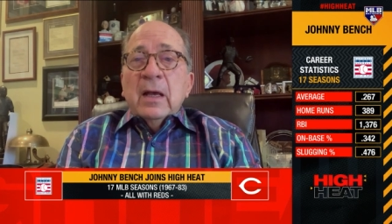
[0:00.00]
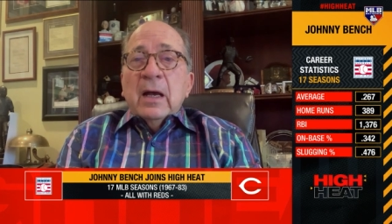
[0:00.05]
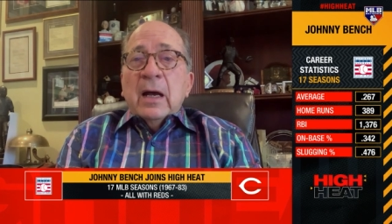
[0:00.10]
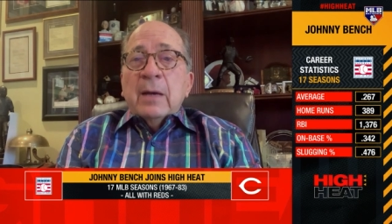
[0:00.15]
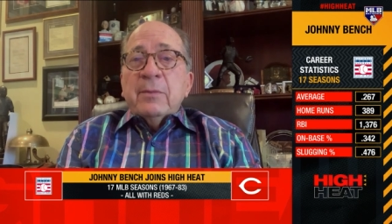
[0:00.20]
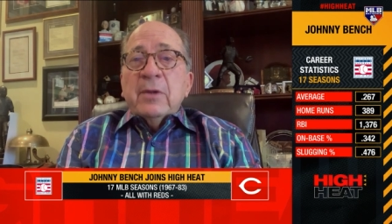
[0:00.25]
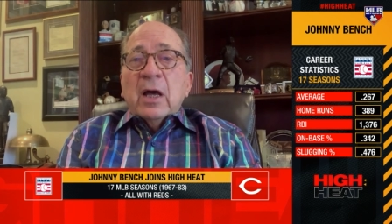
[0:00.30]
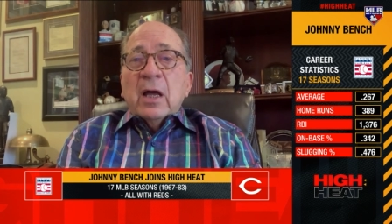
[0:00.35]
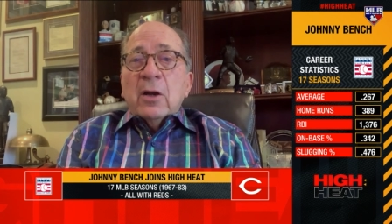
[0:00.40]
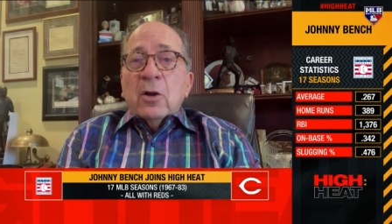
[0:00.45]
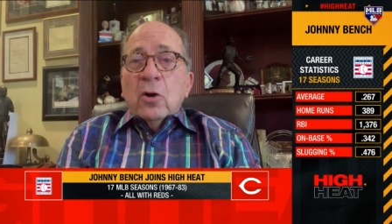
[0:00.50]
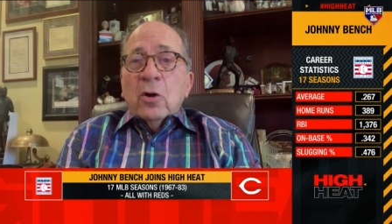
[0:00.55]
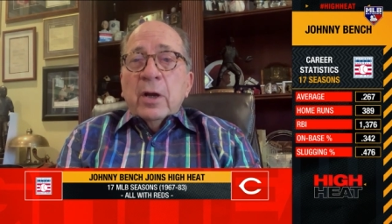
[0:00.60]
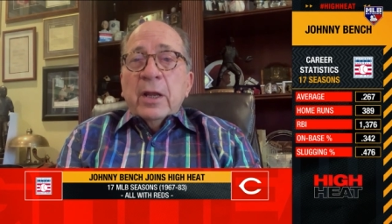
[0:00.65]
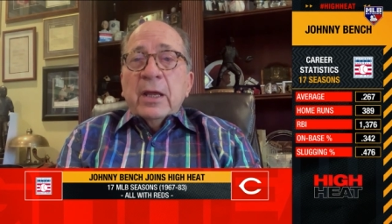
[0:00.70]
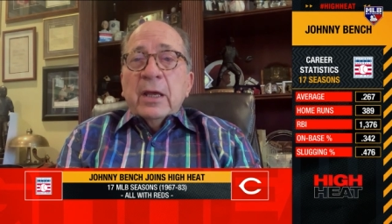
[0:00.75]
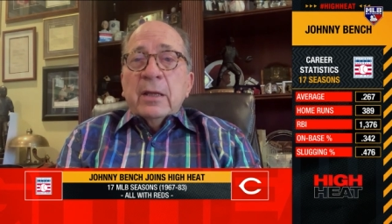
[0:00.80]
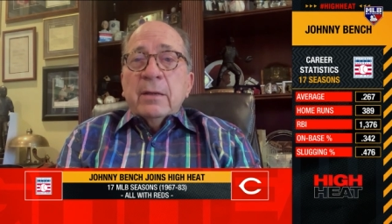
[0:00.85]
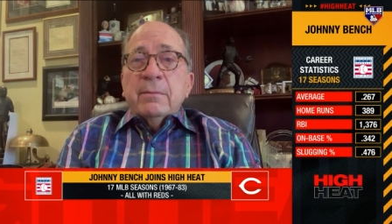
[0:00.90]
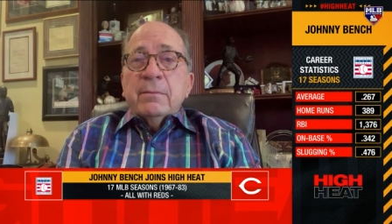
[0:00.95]
I'm not
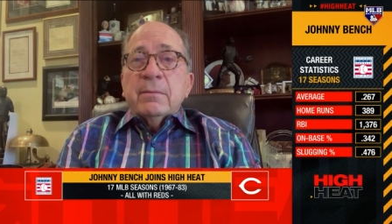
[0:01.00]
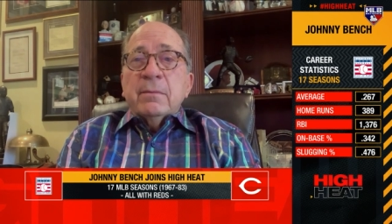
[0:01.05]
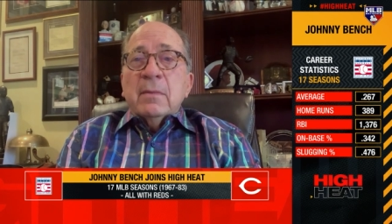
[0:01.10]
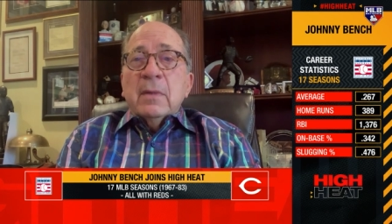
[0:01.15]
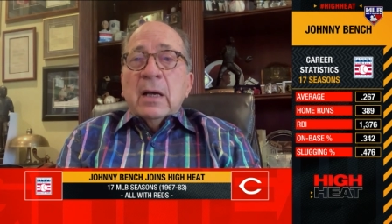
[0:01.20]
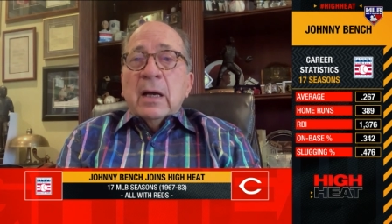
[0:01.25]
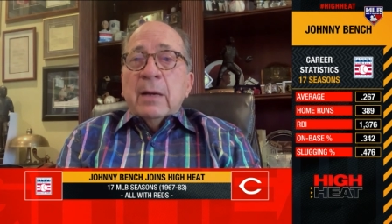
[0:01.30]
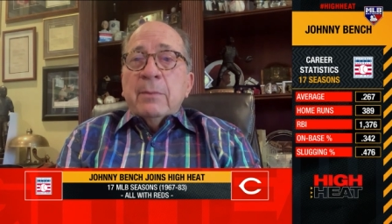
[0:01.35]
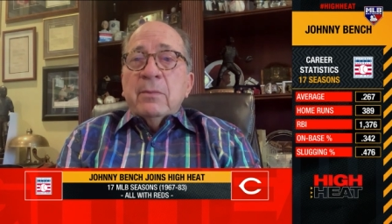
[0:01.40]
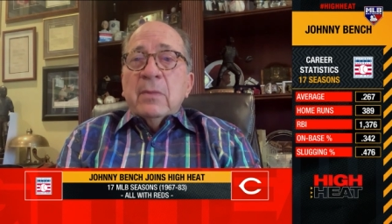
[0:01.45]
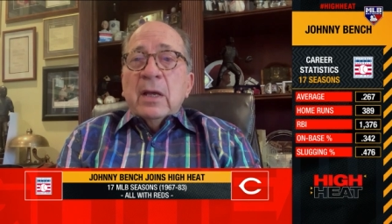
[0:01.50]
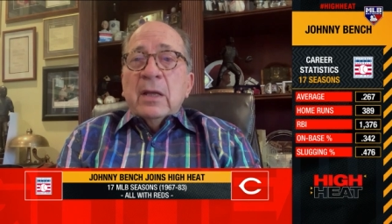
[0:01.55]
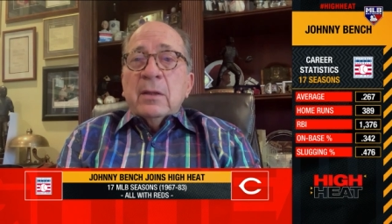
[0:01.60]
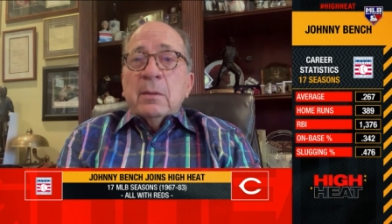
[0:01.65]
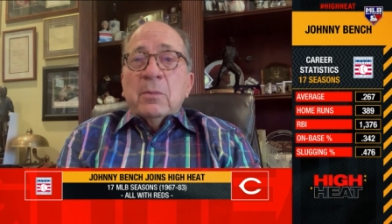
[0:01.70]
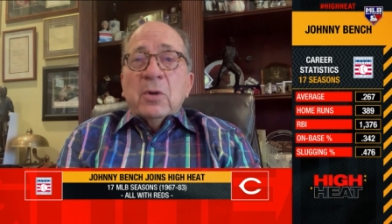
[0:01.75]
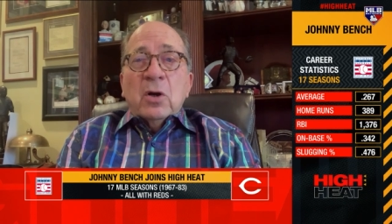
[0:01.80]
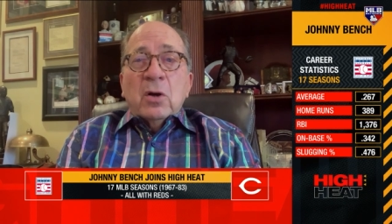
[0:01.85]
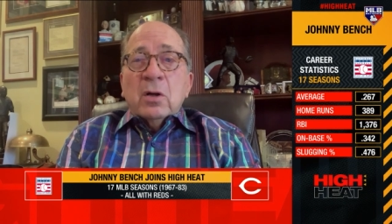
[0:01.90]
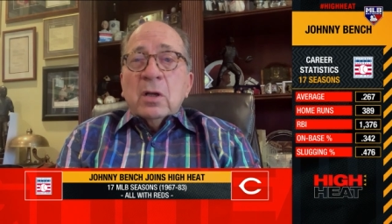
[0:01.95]
earning it. I'm, and
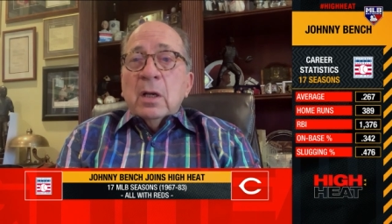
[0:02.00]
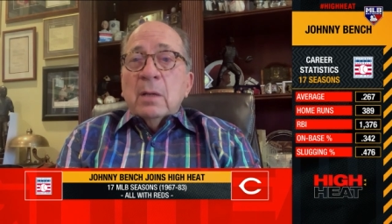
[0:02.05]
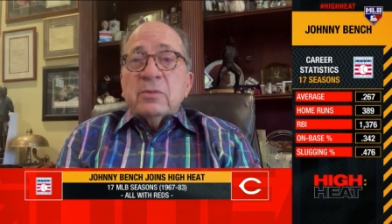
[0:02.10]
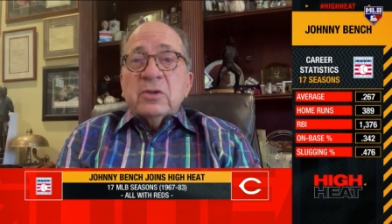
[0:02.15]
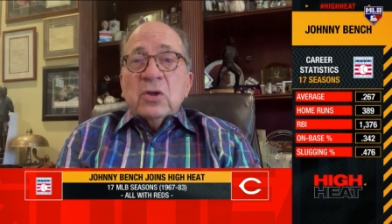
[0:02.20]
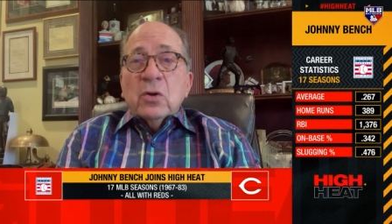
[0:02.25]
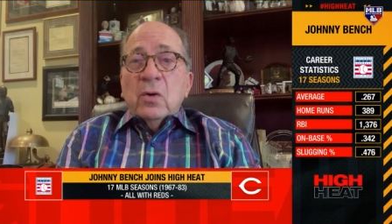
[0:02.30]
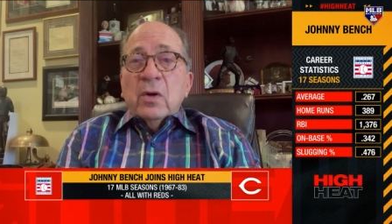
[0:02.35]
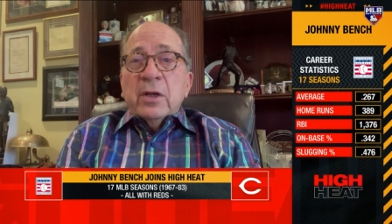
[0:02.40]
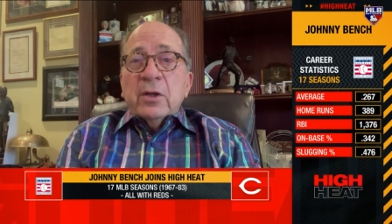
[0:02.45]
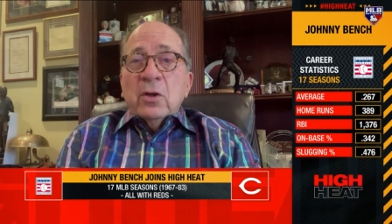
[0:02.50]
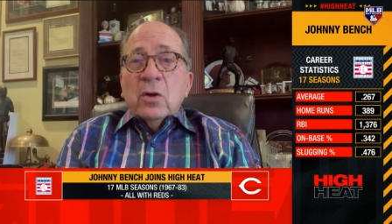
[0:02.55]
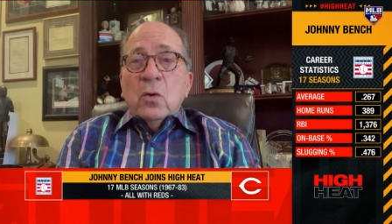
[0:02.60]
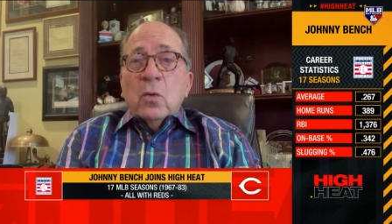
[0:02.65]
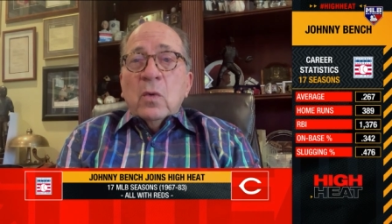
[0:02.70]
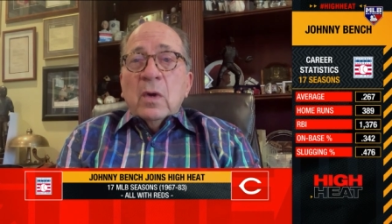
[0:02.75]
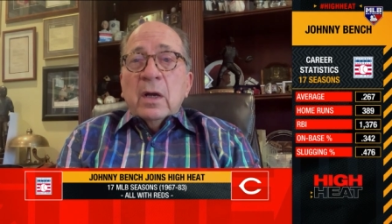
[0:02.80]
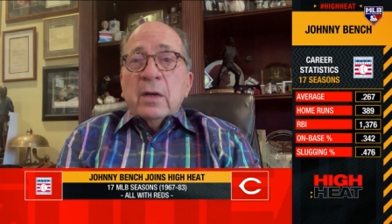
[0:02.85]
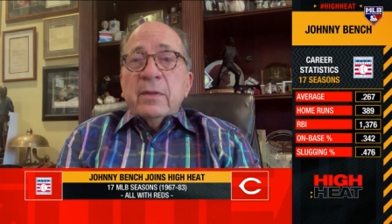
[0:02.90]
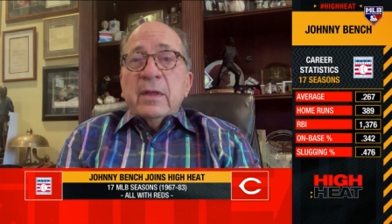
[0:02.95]
the ball club's going
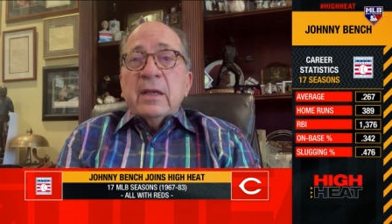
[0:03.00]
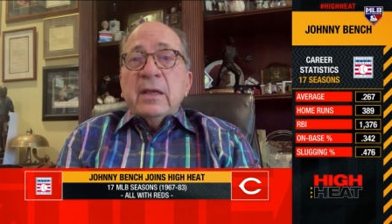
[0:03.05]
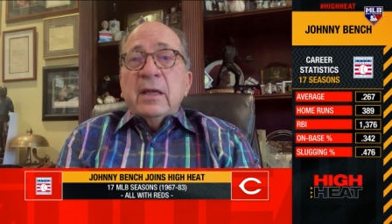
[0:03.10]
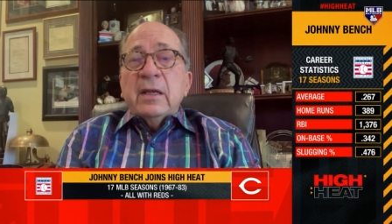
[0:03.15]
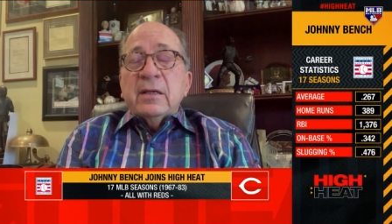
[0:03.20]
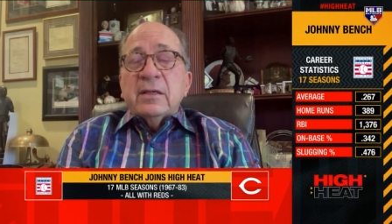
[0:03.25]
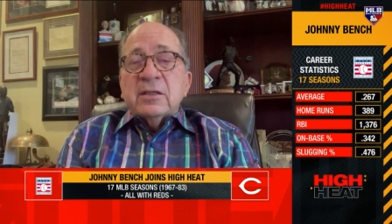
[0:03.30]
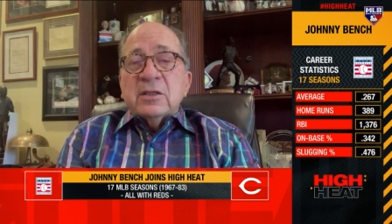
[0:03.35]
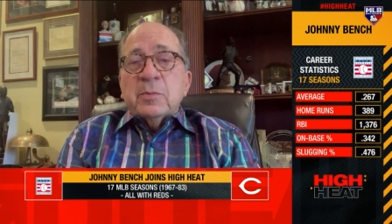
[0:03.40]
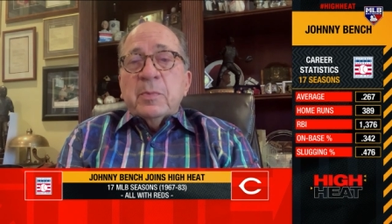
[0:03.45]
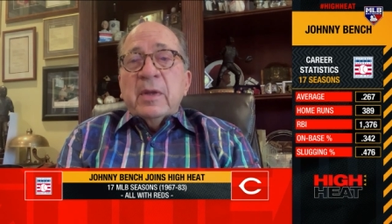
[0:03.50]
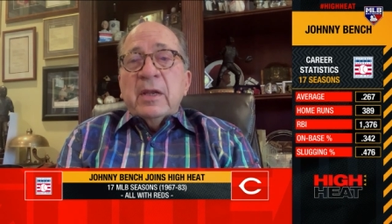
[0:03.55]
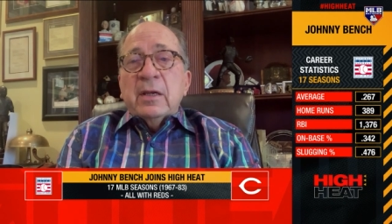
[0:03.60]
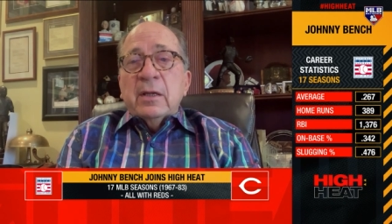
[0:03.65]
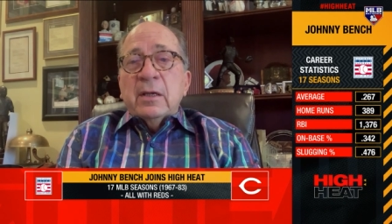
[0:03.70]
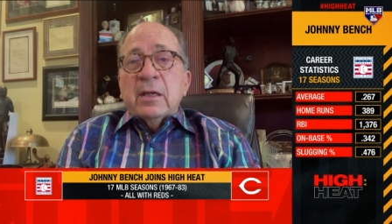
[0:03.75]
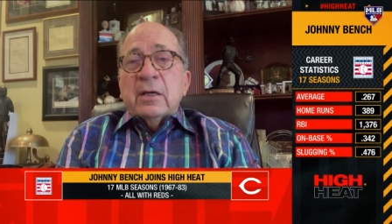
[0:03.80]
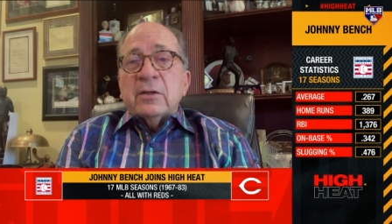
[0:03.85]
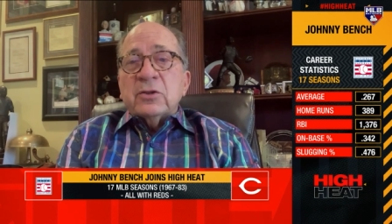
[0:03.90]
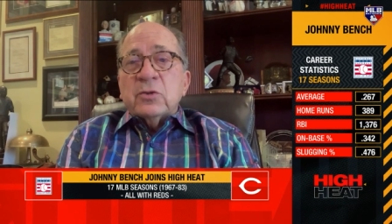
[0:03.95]
nowhere. They need to spend
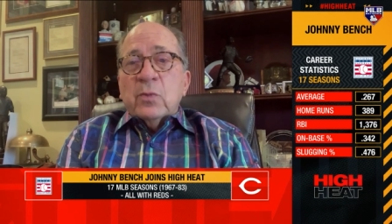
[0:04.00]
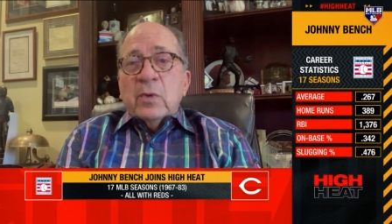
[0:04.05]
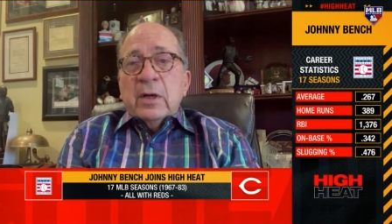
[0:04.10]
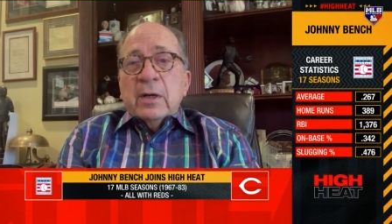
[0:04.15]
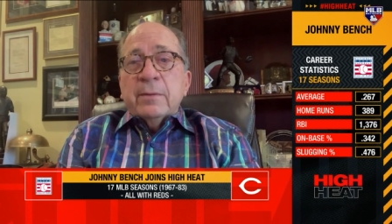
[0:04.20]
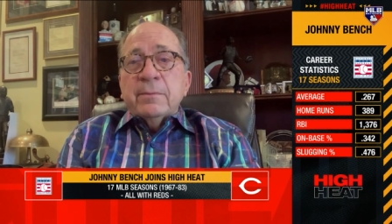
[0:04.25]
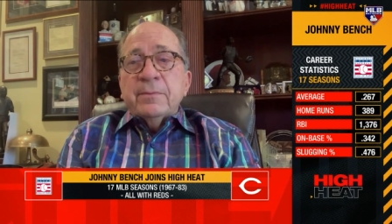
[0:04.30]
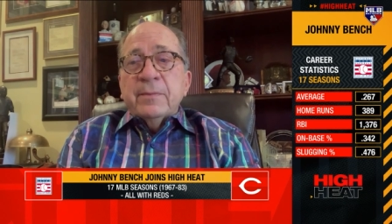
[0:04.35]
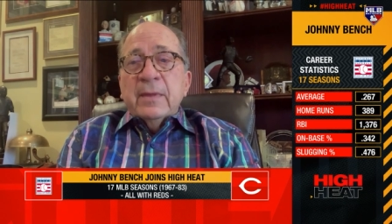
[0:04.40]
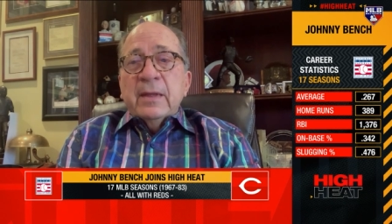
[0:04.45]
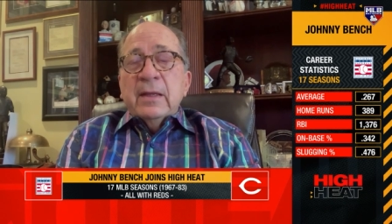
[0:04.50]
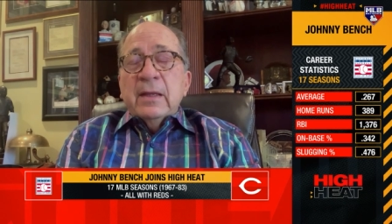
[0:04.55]
it elsewhere.